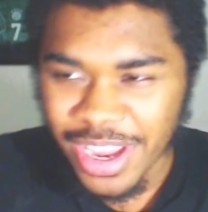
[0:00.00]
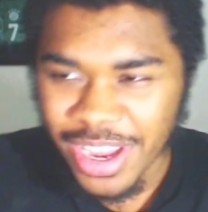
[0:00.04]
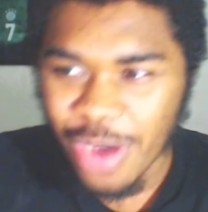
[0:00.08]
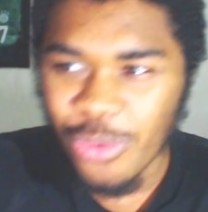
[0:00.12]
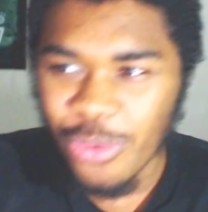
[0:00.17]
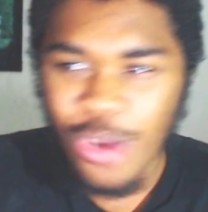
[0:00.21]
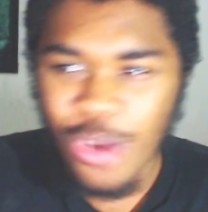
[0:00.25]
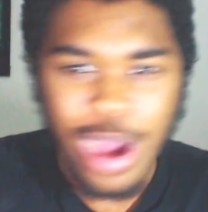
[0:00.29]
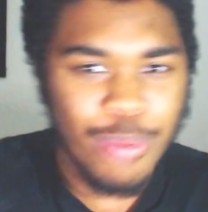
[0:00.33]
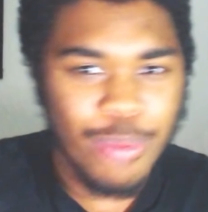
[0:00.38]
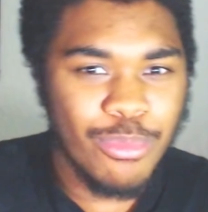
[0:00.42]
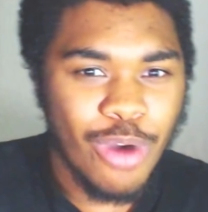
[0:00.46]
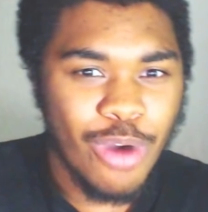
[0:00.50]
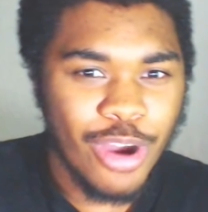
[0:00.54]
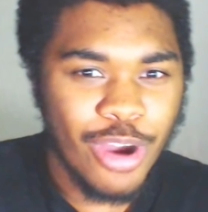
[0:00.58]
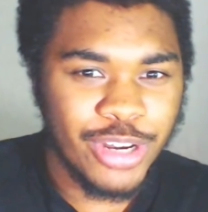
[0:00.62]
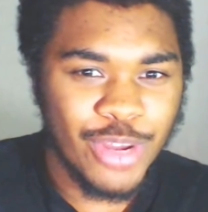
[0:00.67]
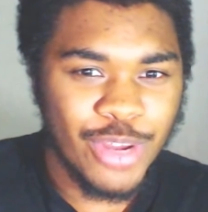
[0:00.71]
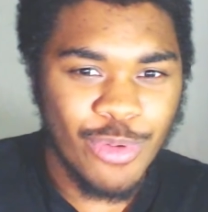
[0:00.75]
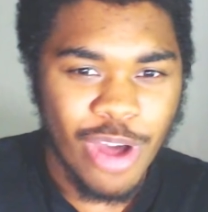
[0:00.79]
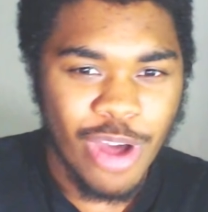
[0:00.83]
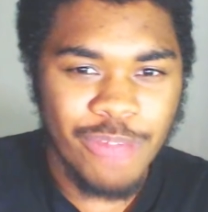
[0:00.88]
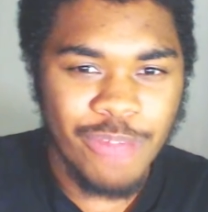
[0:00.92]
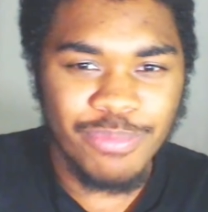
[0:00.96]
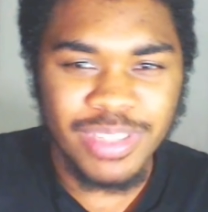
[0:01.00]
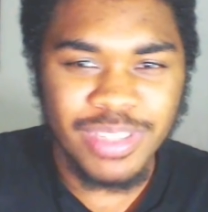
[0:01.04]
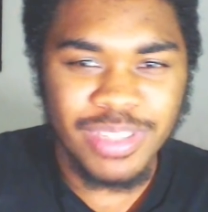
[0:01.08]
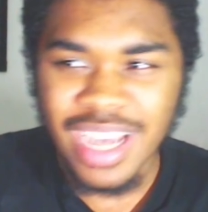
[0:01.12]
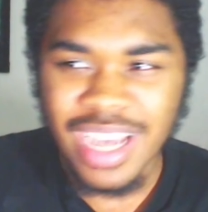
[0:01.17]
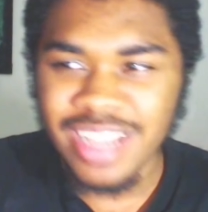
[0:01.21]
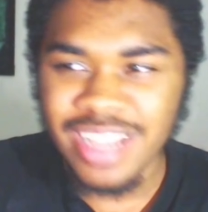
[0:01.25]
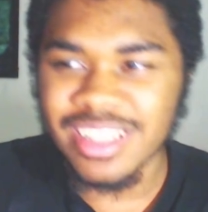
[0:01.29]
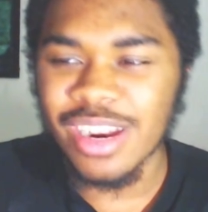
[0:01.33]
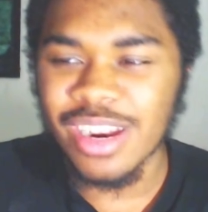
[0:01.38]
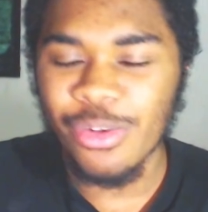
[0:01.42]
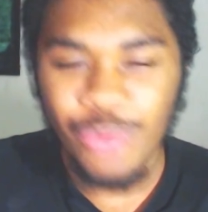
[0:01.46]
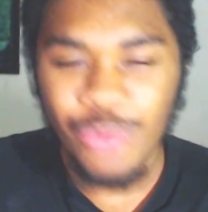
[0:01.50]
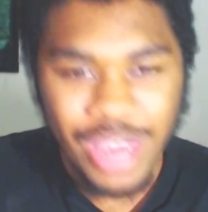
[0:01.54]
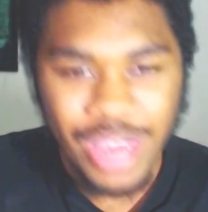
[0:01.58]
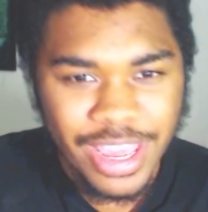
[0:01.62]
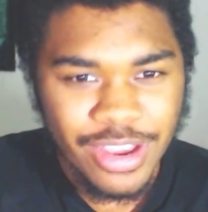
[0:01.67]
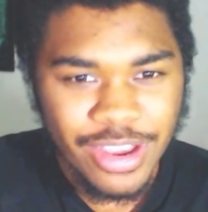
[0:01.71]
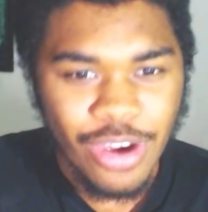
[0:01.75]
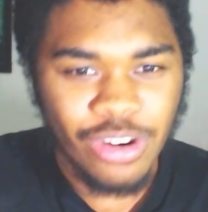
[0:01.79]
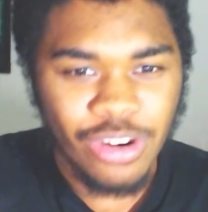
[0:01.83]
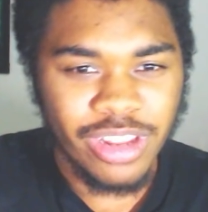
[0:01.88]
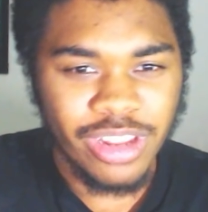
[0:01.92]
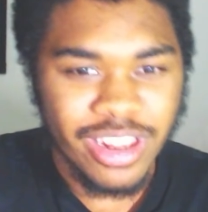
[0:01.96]
What more do you want besides an away
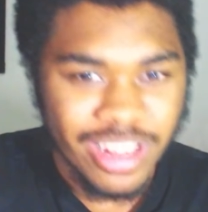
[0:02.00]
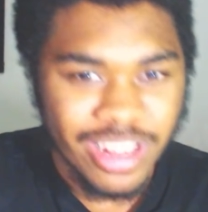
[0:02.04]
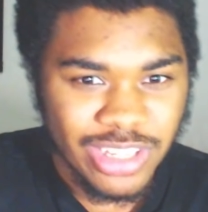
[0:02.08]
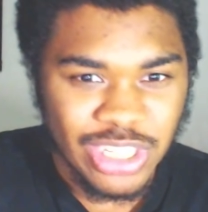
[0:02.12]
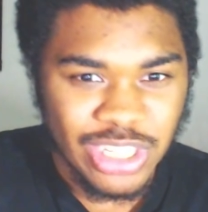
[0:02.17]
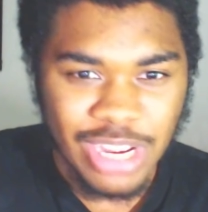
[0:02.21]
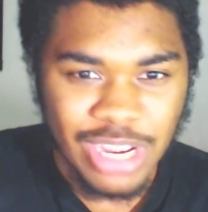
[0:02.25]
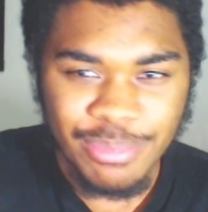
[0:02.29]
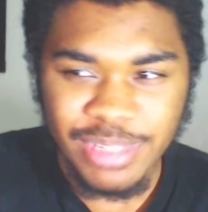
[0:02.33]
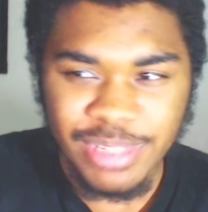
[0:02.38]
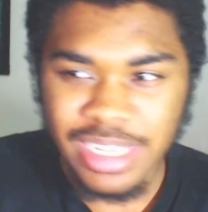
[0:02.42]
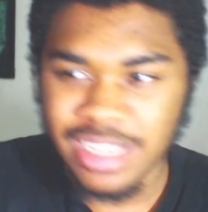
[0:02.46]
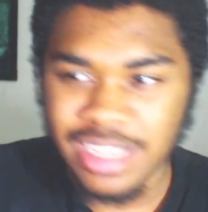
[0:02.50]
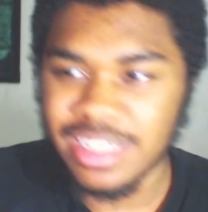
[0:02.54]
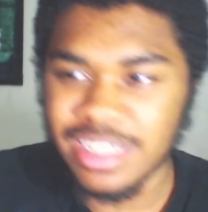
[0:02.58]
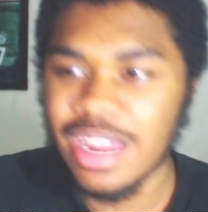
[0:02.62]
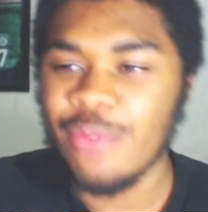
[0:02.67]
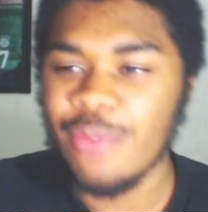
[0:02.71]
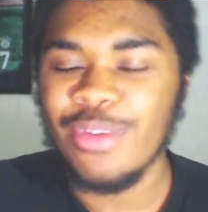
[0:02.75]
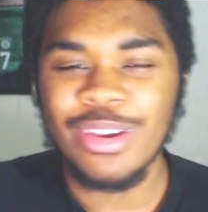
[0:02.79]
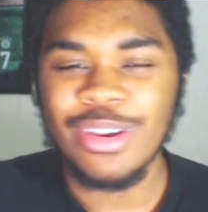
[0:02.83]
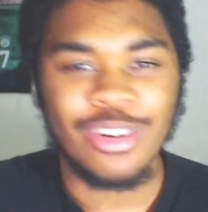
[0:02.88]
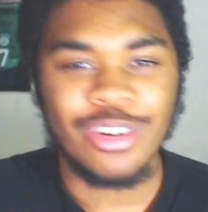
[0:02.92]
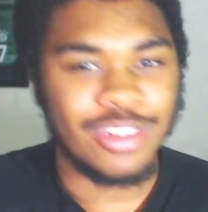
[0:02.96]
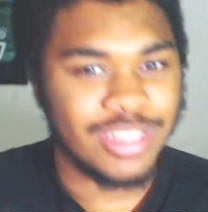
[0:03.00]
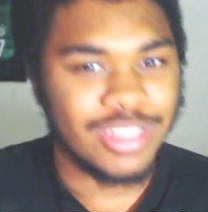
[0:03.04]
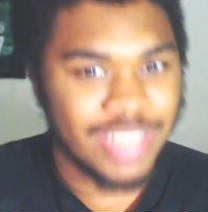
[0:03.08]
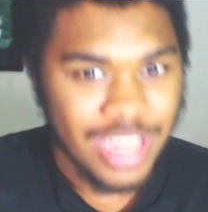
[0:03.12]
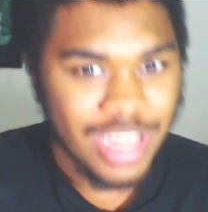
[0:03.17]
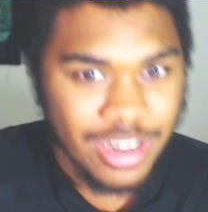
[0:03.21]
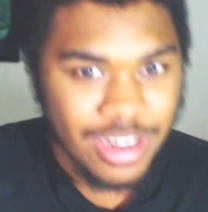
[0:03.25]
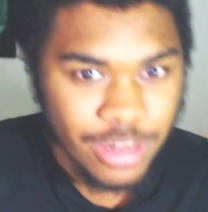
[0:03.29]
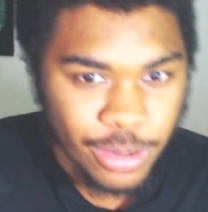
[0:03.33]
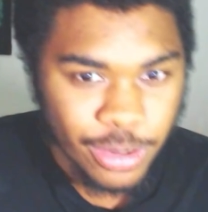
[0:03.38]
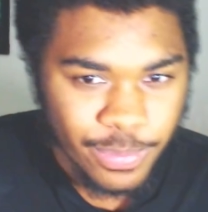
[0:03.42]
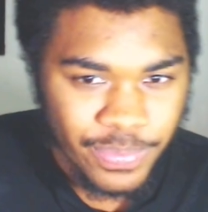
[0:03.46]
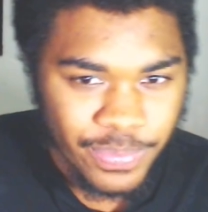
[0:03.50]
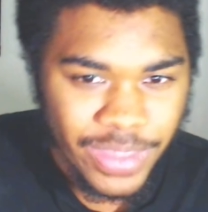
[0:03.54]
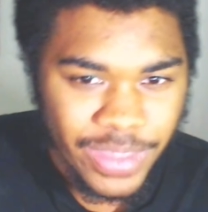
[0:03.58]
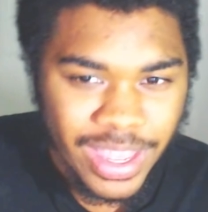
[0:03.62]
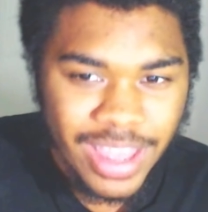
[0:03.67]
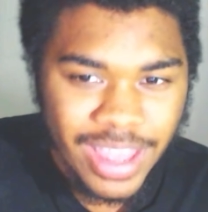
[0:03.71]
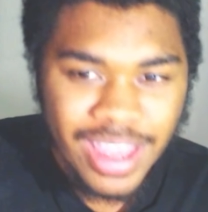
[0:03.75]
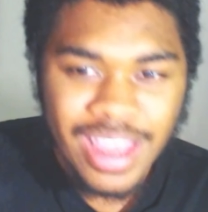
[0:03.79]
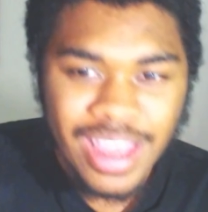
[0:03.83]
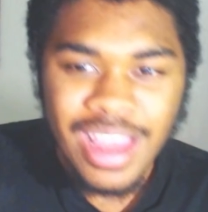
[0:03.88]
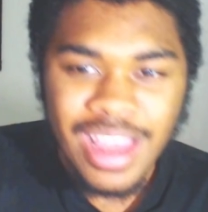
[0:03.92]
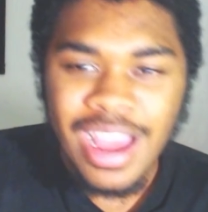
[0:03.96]
goal in the Champions League? And then we continue,
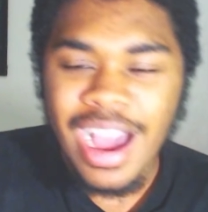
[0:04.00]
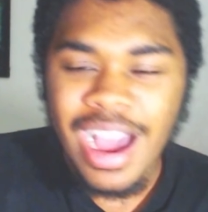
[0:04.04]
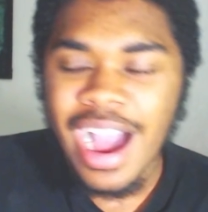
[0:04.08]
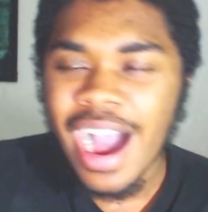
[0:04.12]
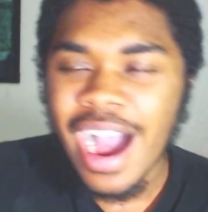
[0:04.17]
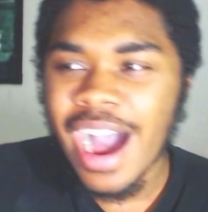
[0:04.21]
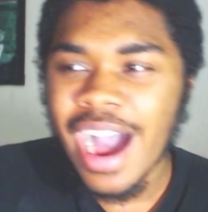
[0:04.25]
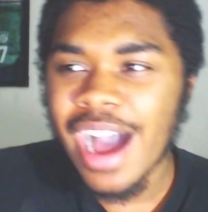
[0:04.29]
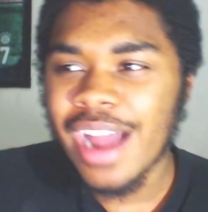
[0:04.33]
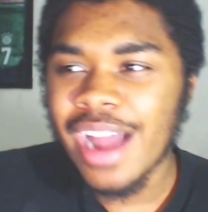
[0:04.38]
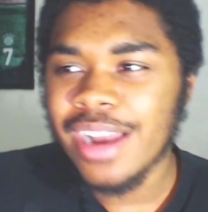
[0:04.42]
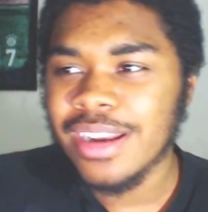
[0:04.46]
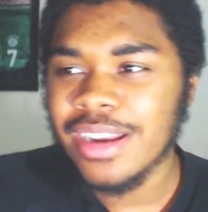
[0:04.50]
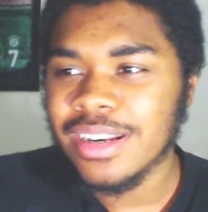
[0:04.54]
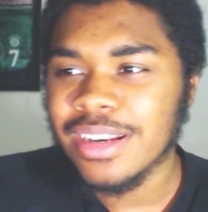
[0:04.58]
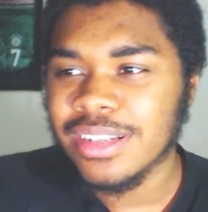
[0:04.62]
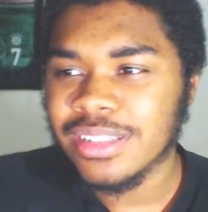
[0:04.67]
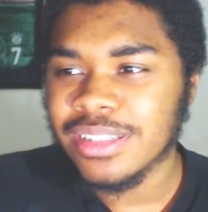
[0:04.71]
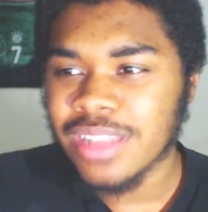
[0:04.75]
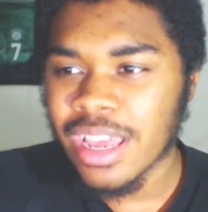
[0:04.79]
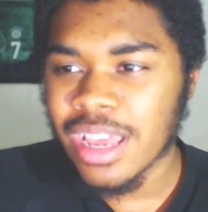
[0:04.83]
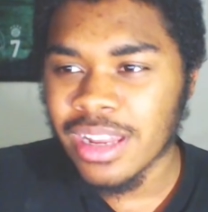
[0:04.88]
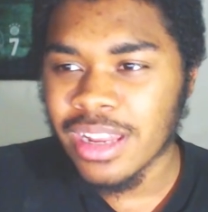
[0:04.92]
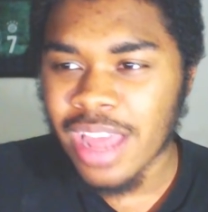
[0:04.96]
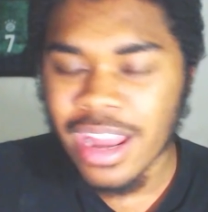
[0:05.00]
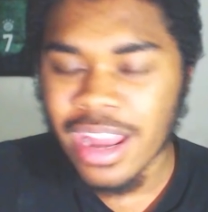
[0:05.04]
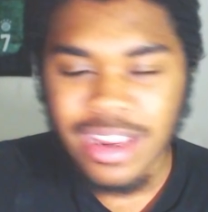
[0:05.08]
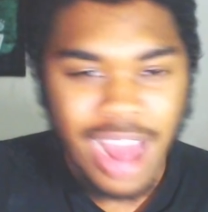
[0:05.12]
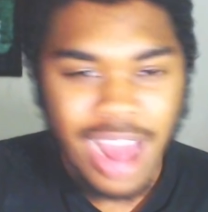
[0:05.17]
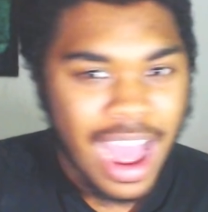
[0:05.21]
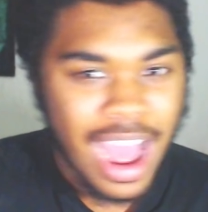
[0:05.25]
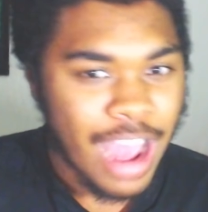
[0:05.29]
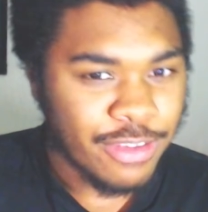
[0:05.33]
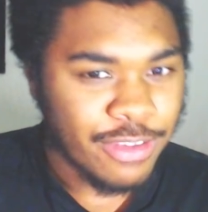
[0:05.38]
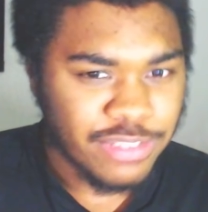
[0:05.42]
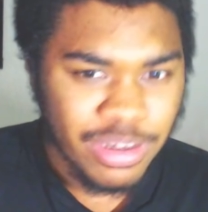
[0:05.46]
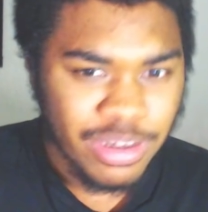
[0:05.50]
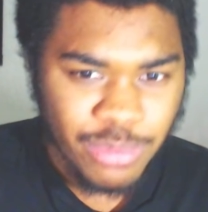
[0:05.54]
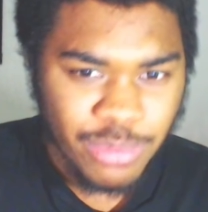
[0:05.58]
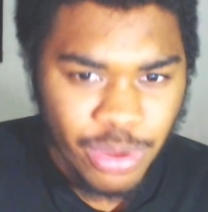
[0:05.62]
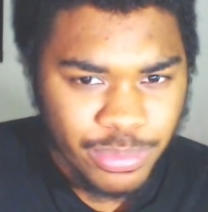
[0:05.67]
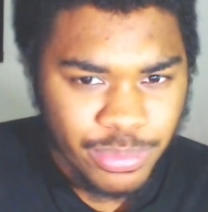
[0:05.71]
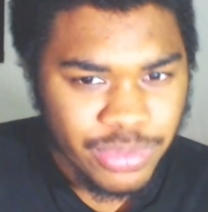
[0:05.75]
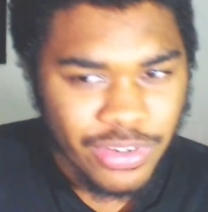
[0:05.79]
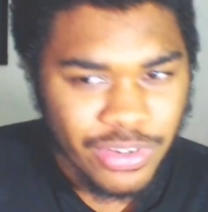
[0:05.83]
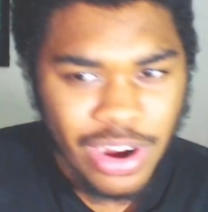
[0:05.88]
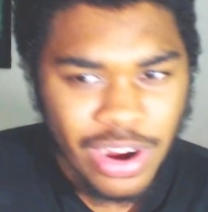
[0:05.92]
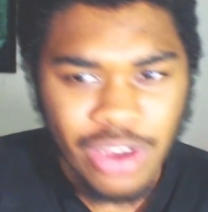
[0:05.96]
and then halftime
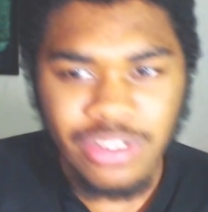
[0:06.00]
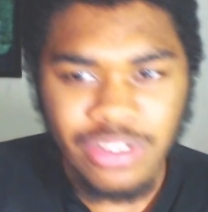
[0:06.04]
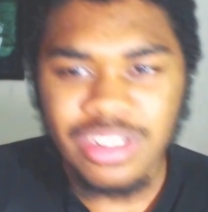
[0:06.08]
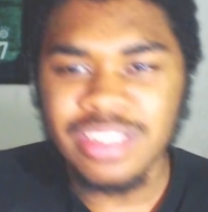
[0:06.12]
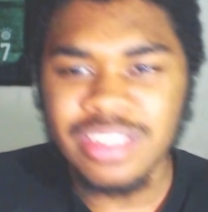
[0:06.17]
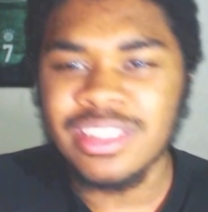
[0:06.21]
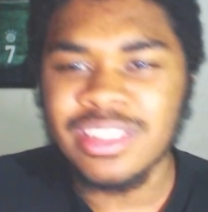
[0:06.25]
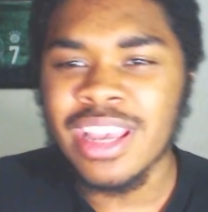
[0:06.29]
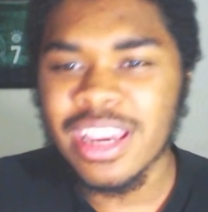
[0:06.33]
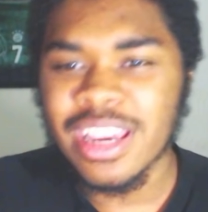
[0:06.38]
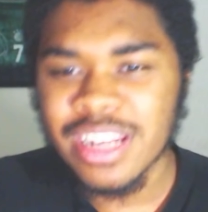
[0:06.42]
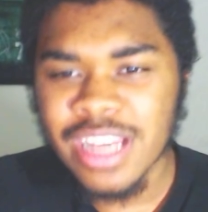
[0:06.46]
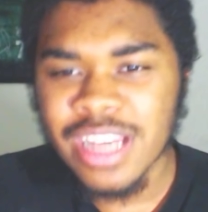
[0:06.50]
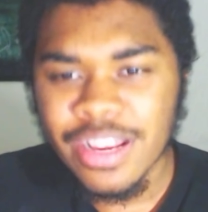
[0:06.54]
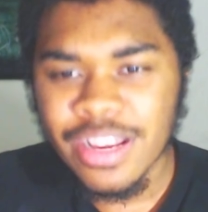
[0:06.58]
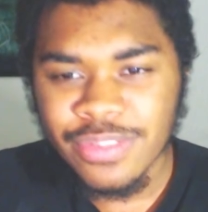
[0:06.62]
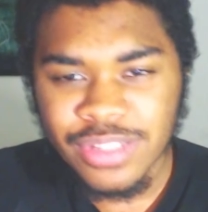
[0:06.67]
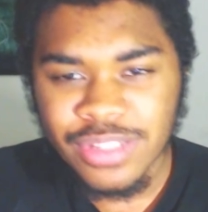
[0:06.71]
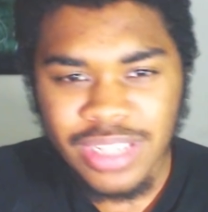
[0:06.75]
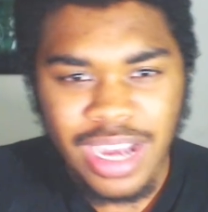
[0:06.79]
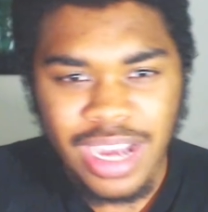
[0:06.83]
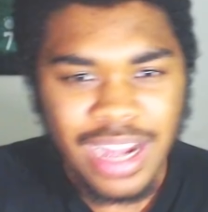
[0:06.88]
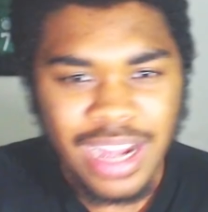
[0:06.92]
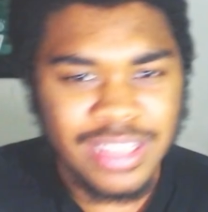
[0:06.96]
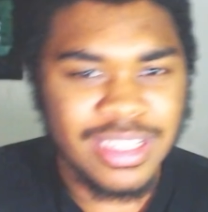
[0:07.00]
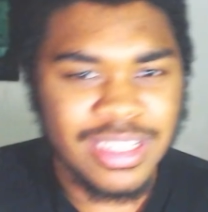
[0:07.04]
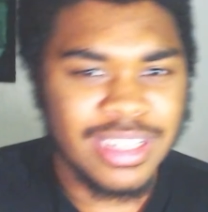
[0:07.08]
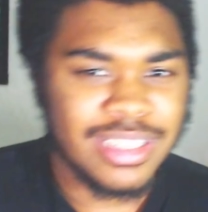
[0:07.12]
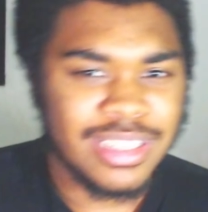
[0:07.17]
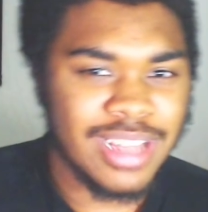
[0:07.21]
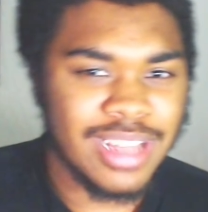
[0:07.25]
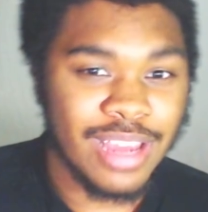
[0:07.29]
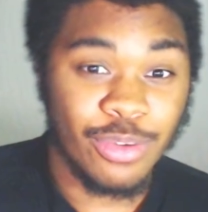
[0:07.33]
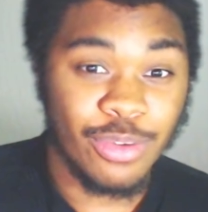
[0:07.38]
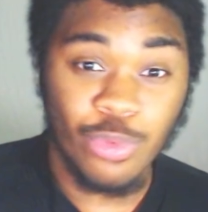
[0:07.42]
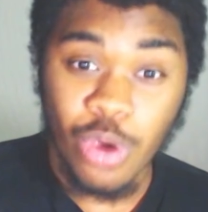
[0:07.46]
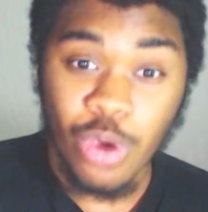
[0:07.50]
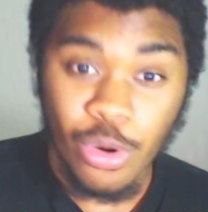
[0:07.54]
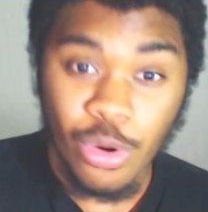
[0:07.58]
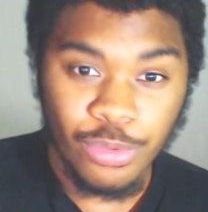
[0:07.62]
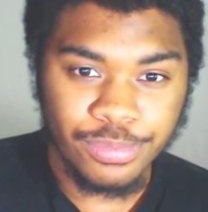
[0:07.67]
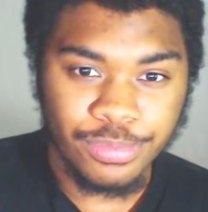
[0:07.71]
comes around. Second half starts, and it's like, whoa.